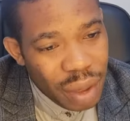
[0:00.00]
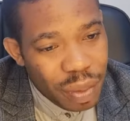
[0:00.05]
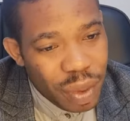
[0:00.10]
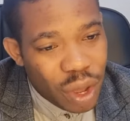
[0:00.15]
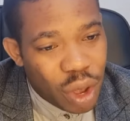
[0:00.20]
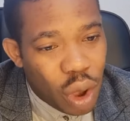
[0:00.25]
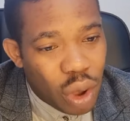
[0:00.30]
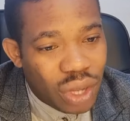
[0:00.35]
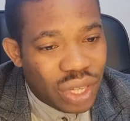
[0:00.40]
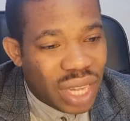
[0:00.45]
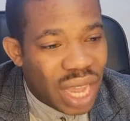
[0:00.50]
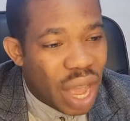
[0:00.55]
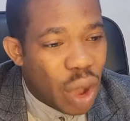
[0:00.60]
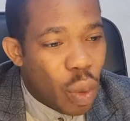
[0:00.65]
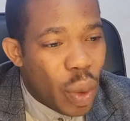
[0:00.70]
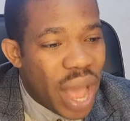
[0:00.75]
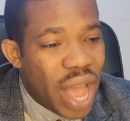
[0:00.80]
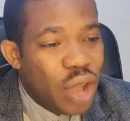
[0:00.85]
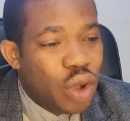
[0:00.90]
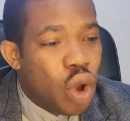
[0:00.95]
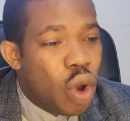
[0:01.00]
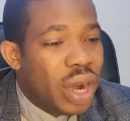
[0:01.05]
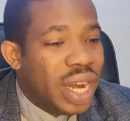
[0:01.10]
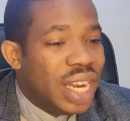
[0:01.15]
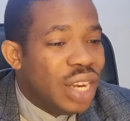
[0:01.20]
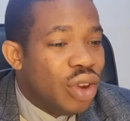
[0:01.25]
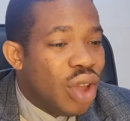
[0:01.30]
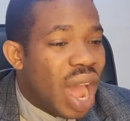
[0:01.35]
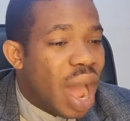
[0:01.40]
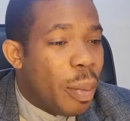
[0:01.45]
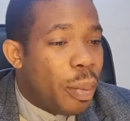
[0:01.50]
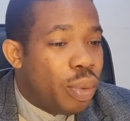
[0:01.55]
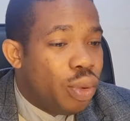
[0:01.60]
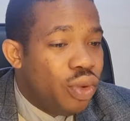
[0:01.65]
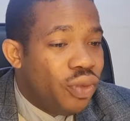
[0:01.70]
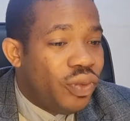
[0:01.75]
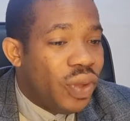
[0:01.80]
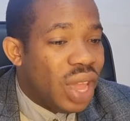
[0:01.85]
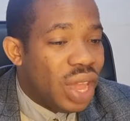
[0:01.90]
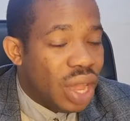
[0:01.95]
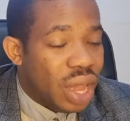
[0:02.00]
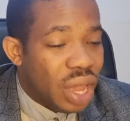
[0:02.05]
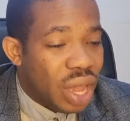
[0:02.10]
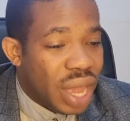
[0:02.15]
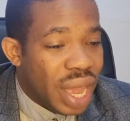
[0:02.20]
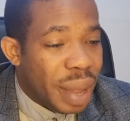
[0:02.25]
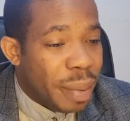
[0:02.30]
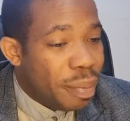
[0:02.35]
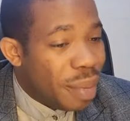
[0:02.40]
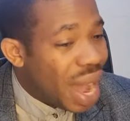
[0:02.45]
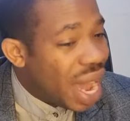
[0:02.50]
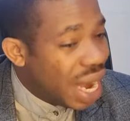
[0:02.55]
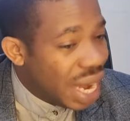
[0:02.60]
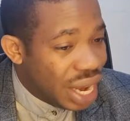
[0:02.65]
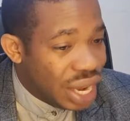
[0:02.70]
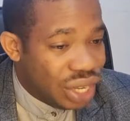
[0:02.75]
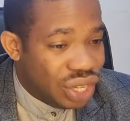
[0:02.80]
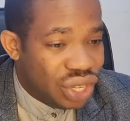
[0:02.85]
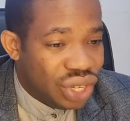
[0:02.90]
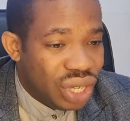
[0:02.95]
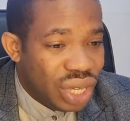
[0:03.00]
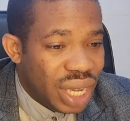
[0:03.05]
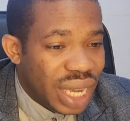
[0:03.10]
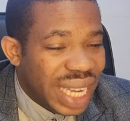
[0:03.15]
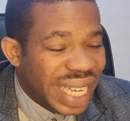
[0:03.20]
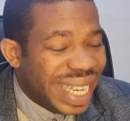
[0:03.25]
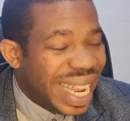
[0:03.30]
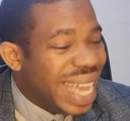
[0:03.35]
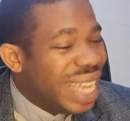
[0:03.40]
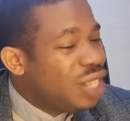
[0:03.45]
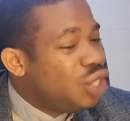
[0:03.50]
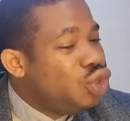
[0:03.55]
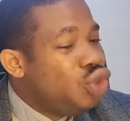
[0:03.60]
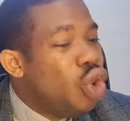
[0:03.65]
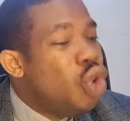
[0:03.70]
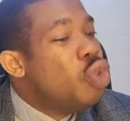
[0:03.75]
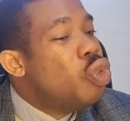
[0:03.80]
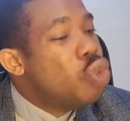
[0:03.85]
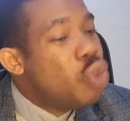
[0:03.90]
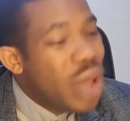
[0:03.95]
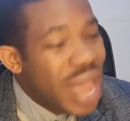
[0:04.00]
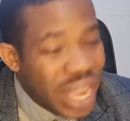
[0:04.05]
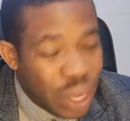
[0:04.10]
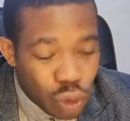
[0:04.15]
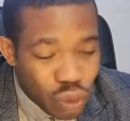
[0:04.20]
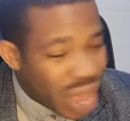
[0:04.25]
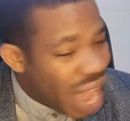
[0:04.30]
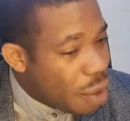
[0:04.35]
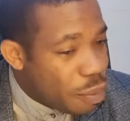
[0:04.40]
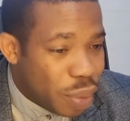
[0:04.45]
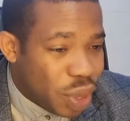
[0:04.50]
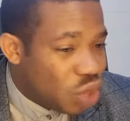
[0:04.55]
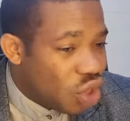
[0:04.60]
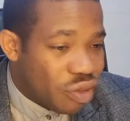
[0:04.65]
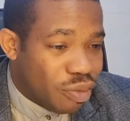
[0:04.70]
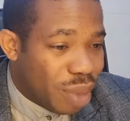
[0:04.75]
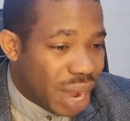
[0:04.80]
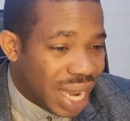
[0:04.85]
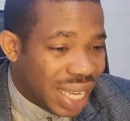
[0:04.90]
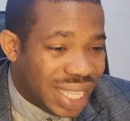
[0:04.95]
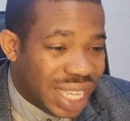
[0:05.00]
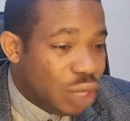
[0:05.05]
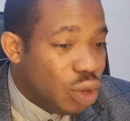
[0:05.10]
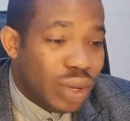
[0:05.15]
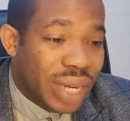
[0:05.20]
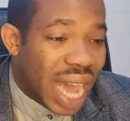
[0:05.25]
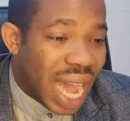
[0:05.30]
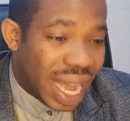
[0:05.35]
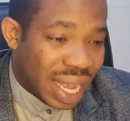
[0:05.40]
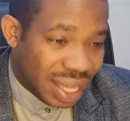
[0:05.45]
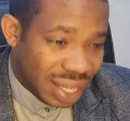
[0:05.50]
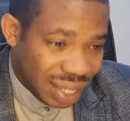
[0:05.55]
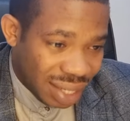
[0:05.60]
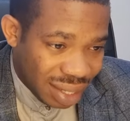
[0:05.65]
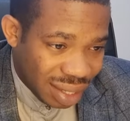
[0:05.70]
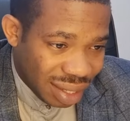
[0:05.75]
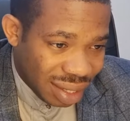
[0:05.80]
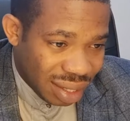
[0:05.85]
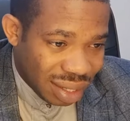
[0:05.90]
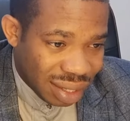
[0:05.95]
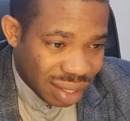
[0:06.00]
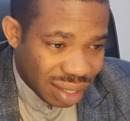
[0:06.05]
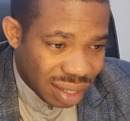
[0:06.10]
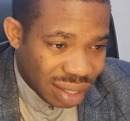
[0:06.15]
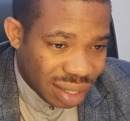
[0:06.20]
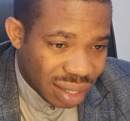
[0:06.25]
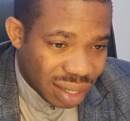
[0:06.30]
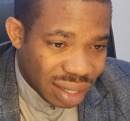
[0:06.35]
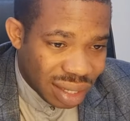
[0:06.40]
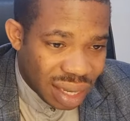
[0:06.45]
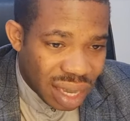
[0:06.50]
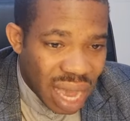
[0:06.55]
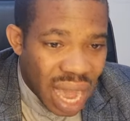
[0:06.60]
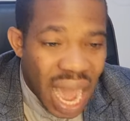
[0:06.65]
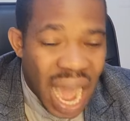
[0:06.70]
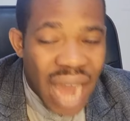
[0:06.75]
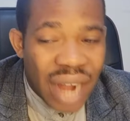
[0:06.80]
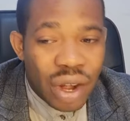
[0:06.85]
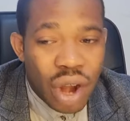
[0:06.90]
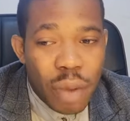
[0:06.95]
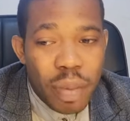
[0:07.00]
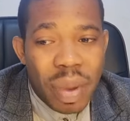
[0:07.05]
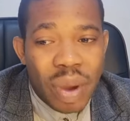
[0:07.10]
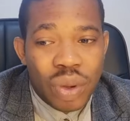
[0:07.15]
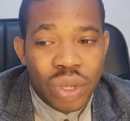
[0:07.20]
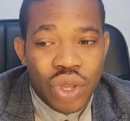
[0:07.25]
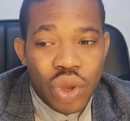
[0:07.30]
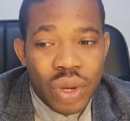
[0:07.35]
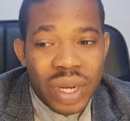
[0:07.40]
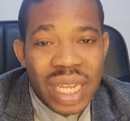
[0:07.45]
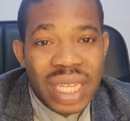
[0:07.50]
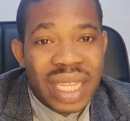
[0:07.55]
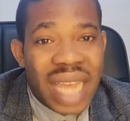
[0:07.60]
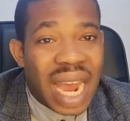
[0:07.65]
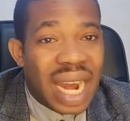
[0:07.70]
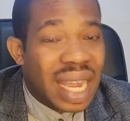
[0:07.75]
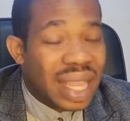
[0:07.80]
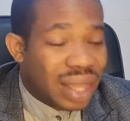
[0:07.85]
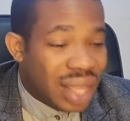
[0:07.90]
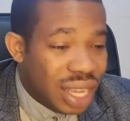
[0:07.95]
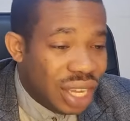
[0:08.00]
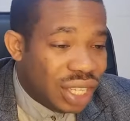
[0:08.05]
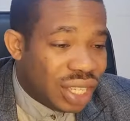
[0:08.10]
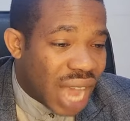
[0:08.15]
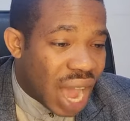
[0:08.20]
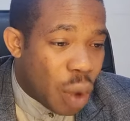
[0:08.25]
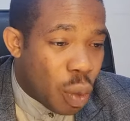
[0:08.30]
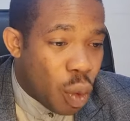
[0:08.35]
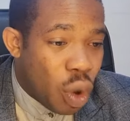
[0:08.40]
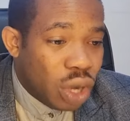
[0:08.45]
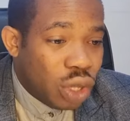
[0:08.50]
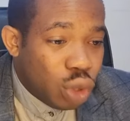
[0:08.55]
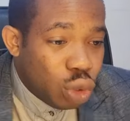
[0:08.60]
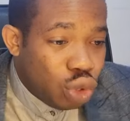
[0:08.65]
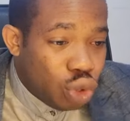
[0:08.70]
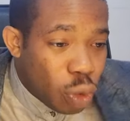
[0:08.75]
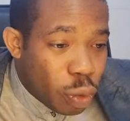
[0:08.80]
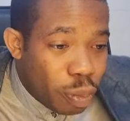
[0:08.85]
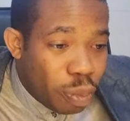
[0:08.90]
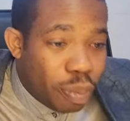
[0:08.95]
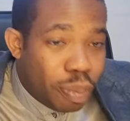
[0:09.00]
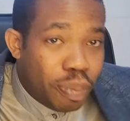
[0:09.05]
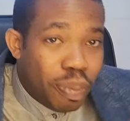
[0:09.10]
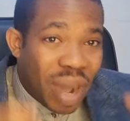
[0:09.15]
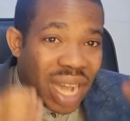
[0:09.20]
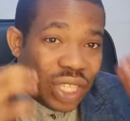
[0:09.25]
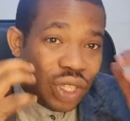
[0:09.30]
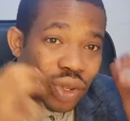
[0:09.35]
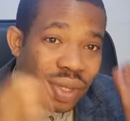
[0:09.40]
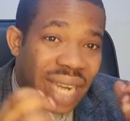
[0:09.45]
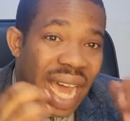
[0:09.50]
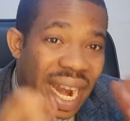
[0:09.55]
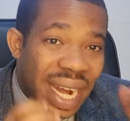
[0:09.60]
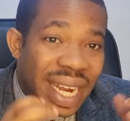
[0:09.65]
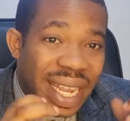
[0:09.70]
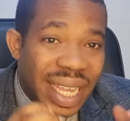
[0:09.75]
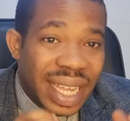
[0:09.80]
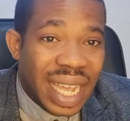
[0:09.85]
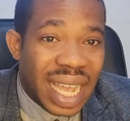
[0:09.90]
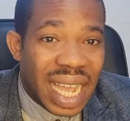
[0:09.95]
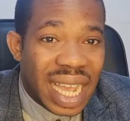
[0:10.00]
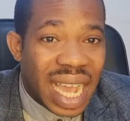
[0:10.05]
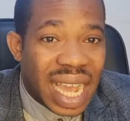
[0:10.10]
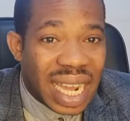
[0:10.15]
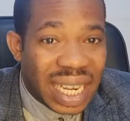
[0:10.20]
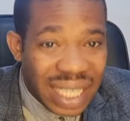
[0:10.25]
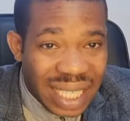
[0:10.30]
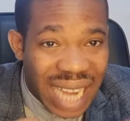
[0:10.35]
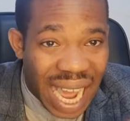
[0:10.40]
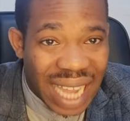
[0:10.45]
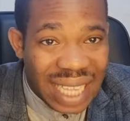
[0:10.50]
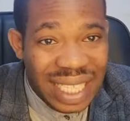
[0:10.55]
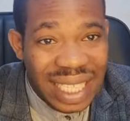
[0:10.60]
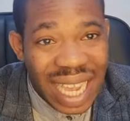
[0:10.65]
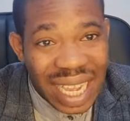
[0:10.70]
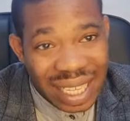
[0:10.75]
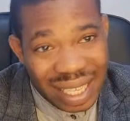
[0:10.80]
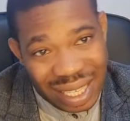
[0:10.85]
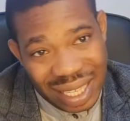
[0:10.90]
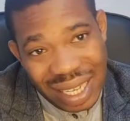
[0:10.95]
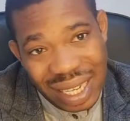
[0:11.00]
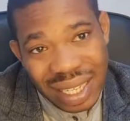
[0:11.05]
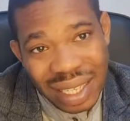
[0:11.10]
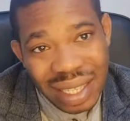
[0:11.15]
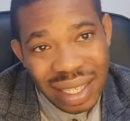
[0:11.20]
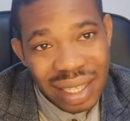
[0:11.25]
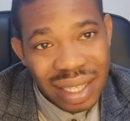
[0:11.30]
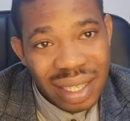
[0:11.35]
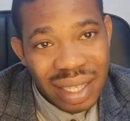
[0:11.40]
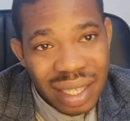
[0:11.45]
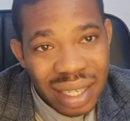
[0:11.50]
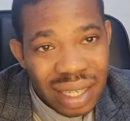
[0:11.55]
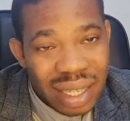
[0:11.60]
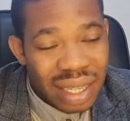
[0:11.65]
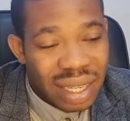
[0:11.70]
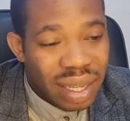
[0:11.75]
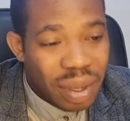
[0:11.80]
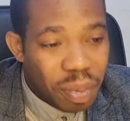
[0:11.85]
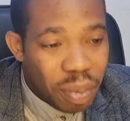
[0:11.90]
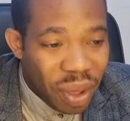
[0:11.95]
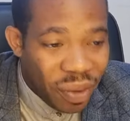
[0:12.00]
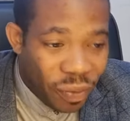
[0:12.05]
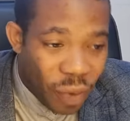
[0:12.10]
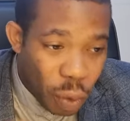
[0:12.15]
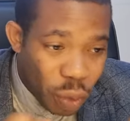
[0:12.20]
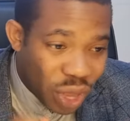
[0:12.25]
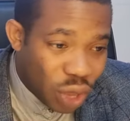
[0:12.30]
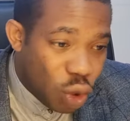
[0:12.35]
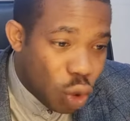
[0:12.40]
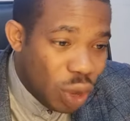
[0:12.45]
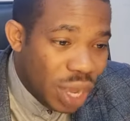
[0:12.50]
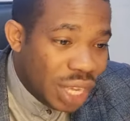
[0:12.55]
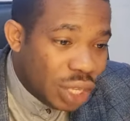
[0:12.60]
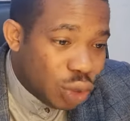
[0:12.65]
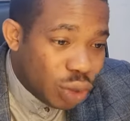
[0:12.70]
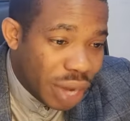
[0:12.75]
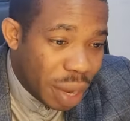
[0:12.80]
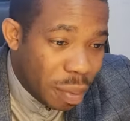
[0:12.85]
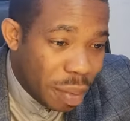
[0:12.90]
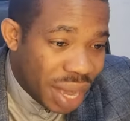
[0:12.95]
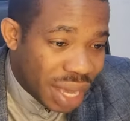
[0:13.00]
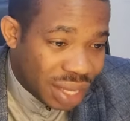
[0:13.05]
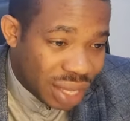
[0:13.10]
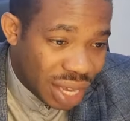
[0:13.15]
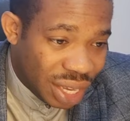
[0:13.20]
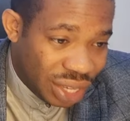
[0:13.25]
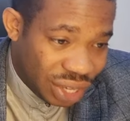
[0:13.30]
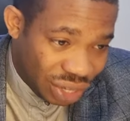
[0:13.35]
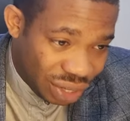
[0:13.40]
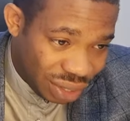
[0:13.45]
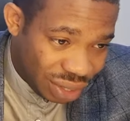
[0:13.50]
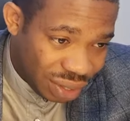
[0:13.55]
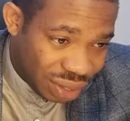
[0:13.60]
Because when God did not approve a marriage, there is no way you will have peace of mind till you die. And so these are the things I want you to personally digest before we go into the message.